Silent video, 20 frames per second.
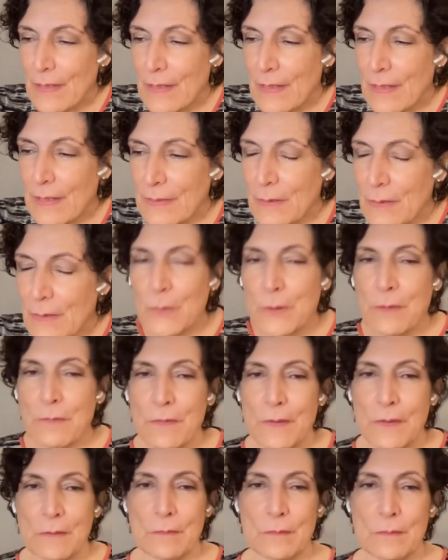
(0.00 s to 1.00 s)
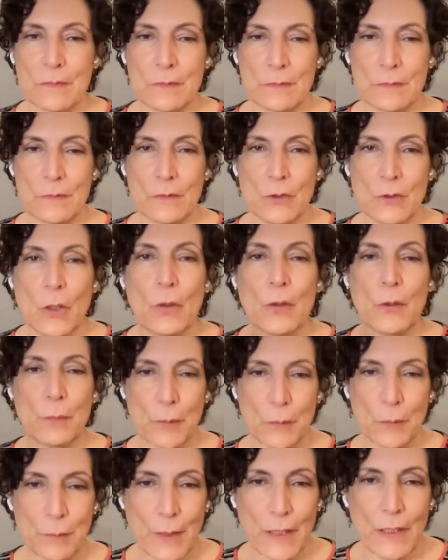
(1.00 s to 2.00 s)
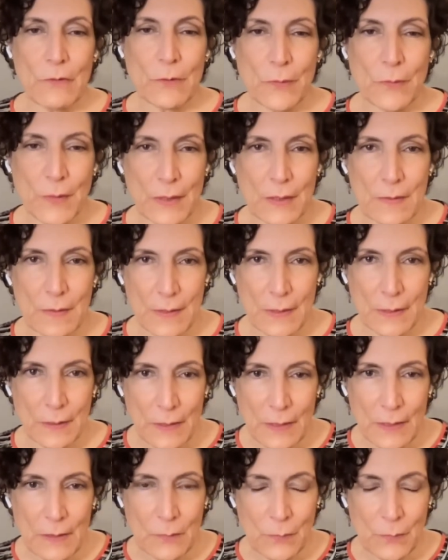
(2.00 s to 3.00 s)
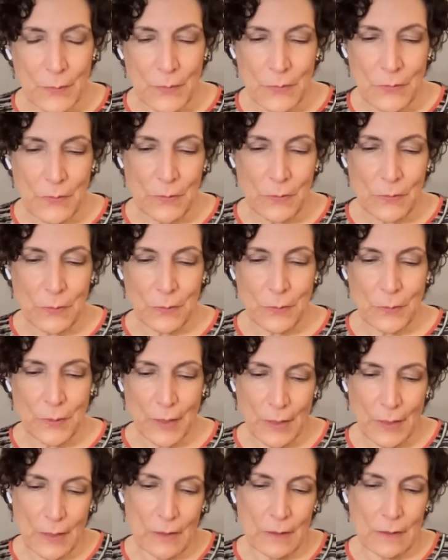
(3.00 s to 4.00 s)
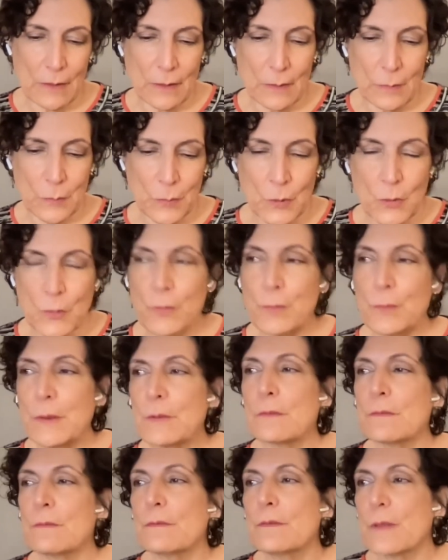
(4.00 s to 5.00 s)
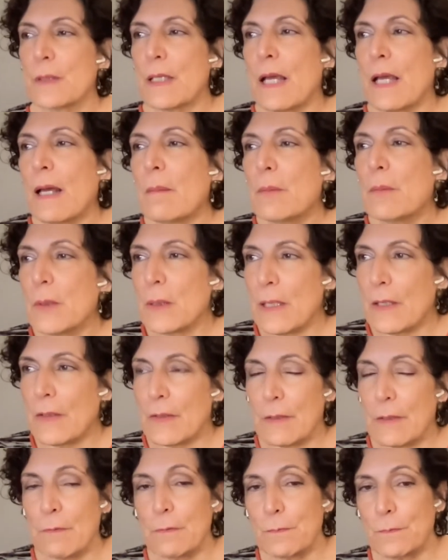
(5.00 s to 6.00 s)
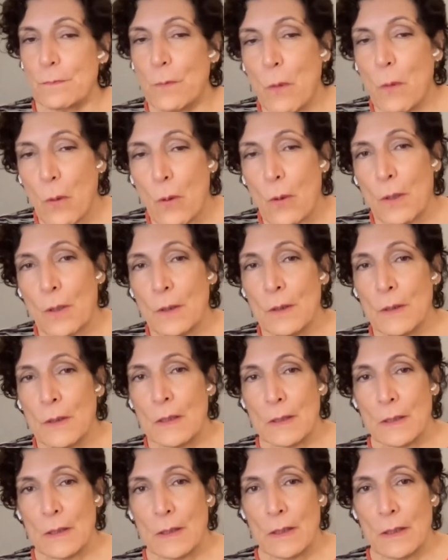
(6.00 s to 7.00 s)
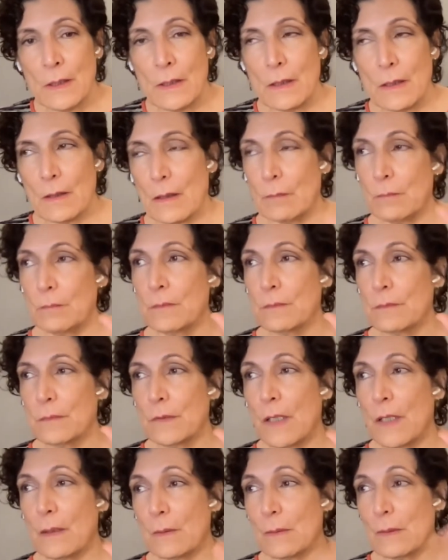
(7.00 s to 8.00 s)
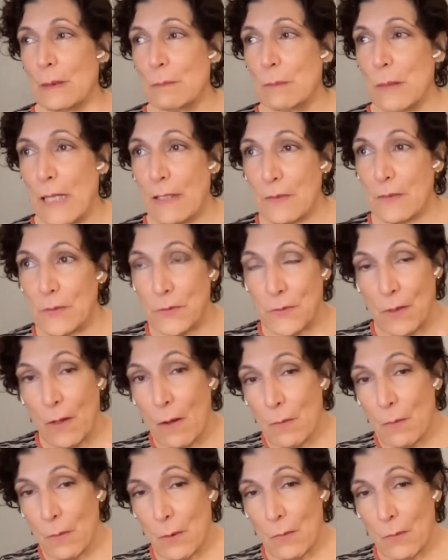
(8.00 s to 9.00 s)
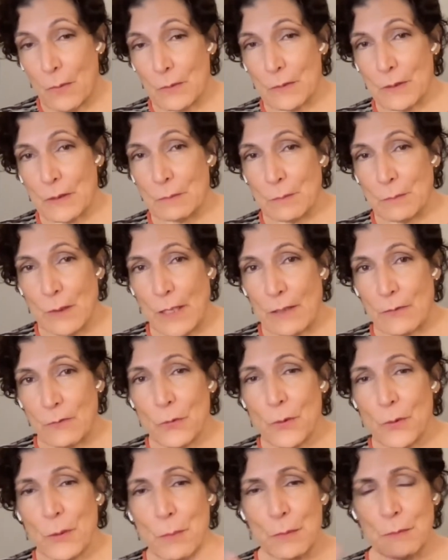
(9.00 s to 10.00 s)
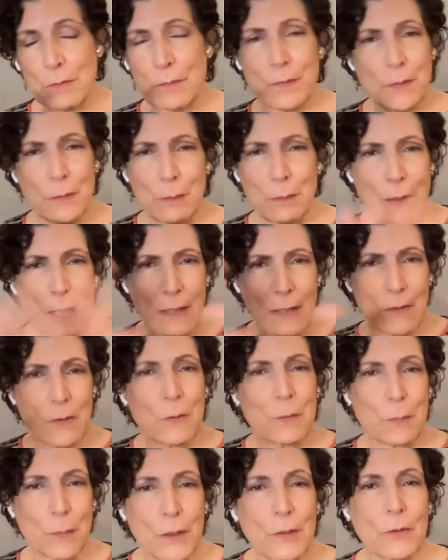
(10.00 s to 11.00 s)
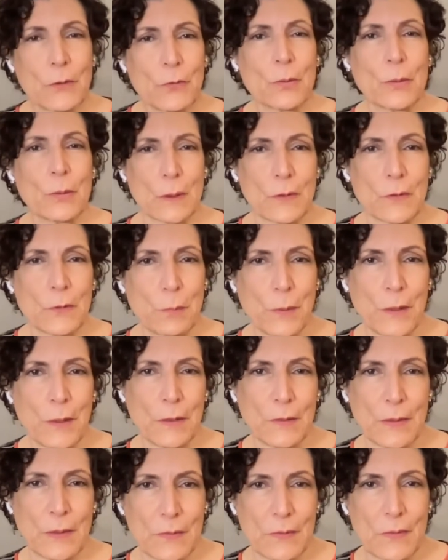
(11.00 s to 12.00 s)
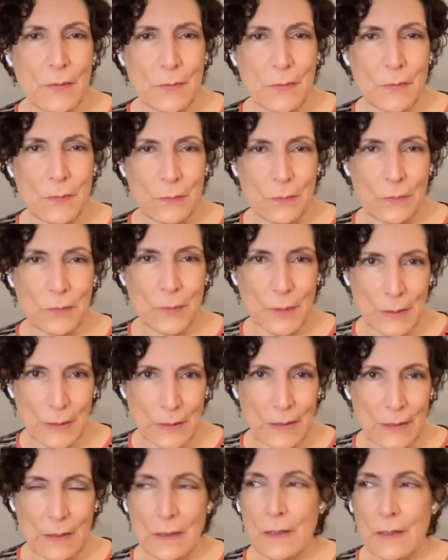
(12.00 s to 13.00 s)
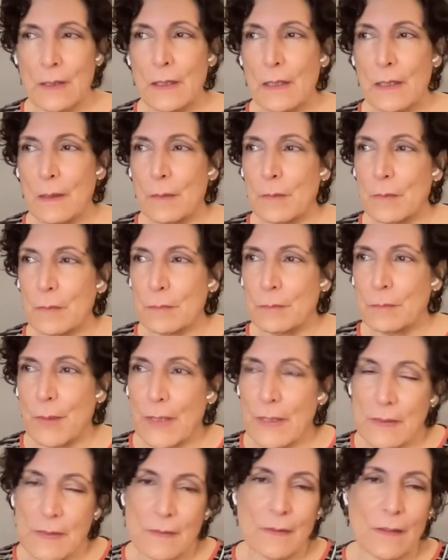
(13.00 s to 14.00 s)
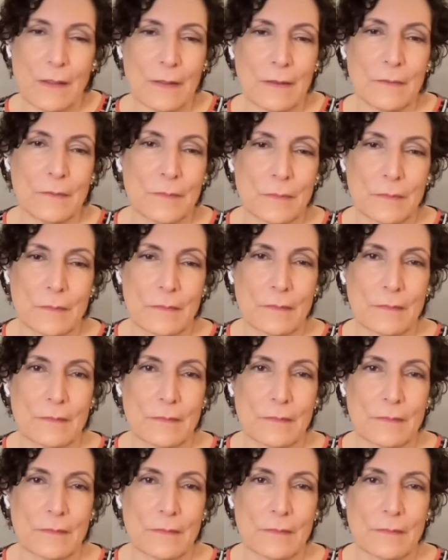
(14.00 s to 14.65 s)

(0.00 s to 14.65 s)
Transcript: I think one of the notable major things he did was to create a movement vocabulary for not only Black sorrow and Black joy, but for the Black spiritual experience, really, based on